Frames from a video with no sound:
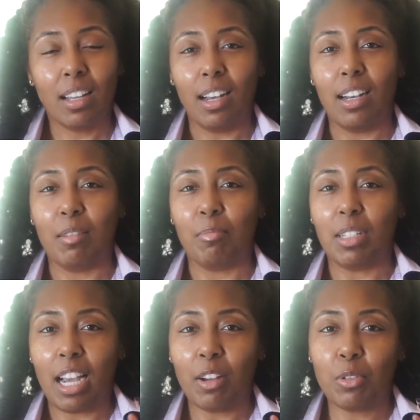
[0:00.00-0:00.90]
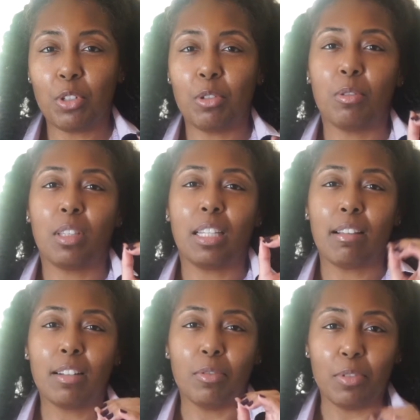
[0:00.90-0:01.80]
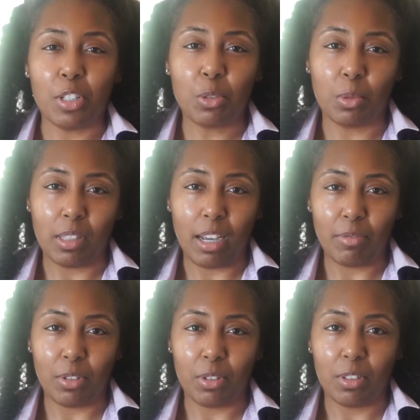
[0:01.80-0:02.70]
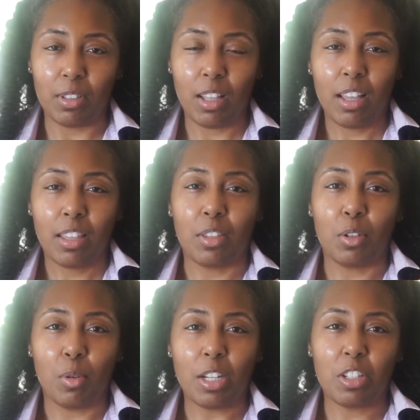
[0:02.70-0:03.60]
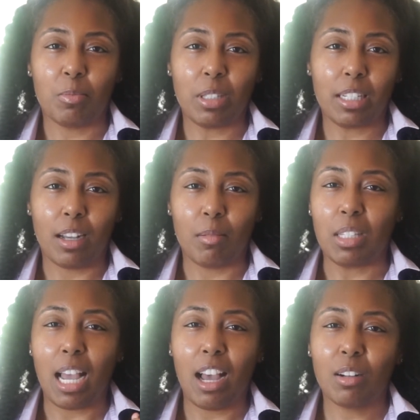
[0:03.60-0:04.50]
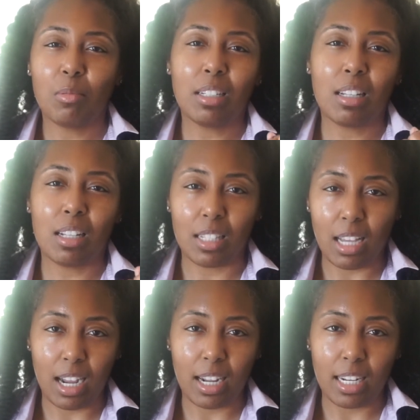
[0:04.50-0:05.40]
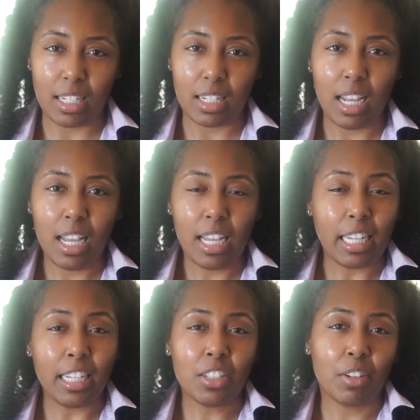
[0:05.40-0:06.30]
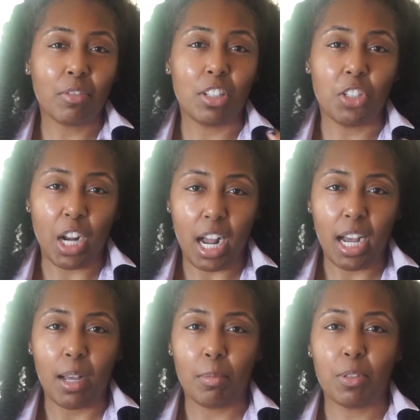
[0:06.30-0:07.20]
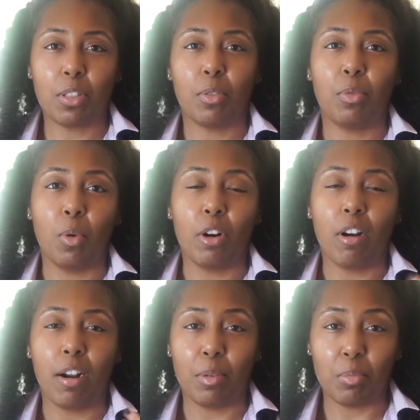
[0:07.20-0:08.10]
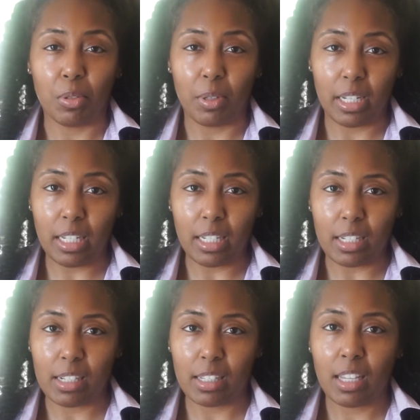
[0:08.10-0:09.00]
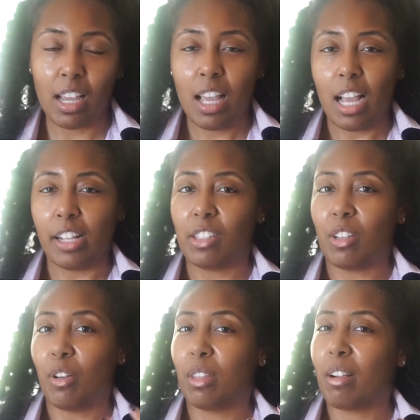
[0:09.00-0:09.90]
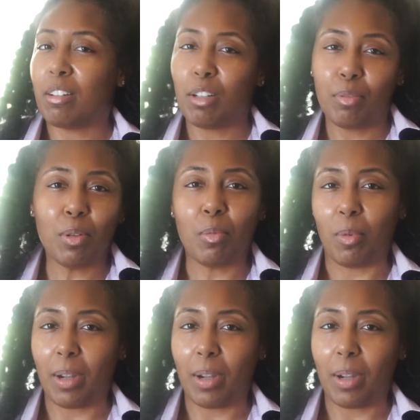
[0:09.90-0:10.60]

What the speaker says: down to the individual level, the question becomes, how do we design each of the jobs for our employees? And so there are different